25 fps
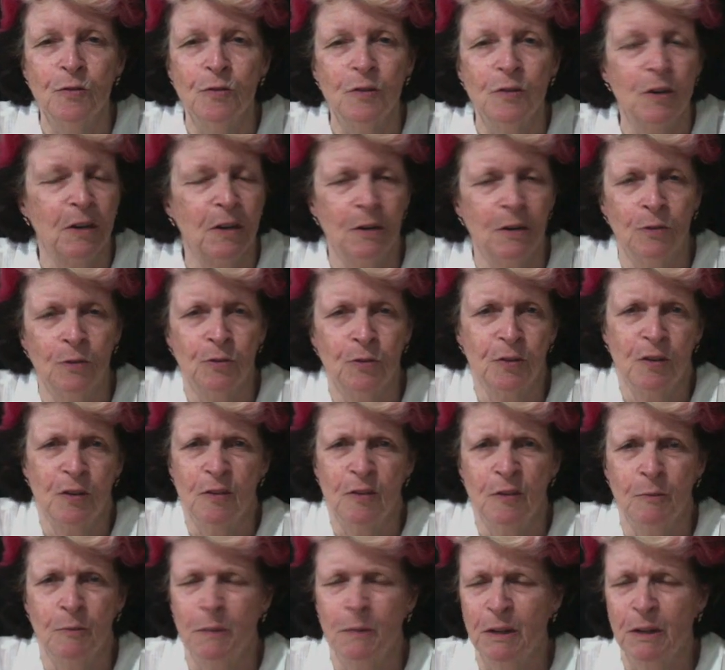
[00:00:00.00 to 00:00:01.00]
You can also
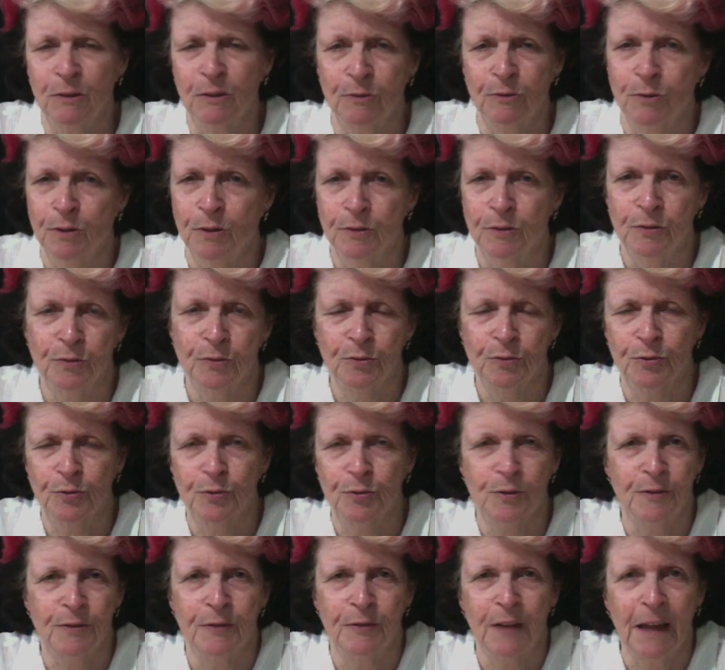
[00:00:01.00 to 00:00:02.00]
use metal rods, all sorts
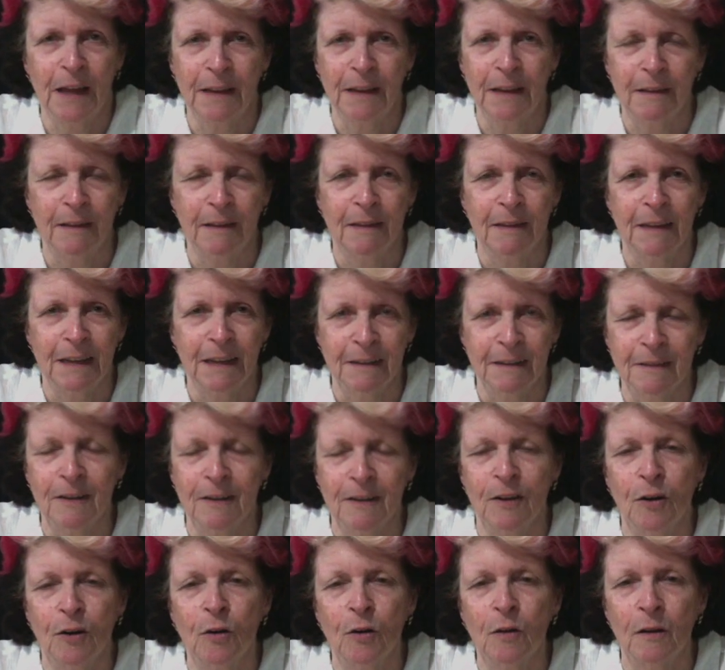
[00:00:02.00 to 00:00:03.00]
of other things that are
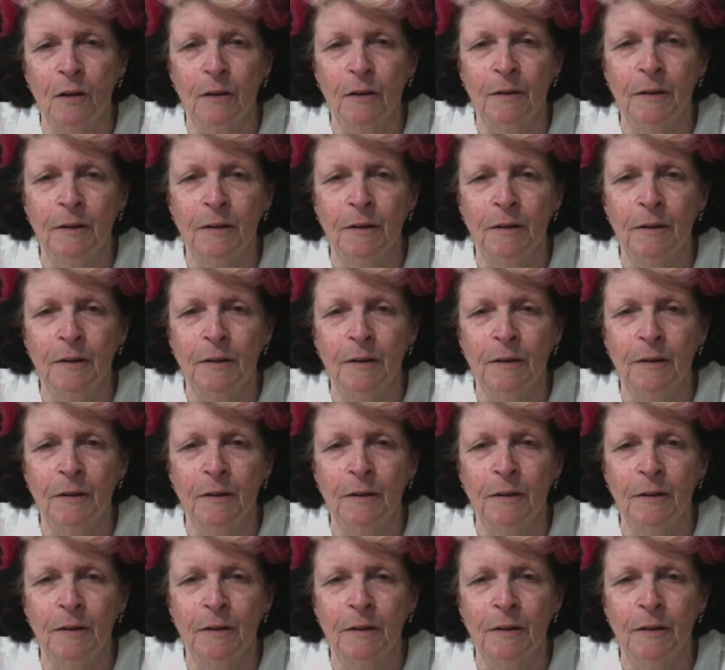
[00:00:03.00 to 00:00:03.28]
hollow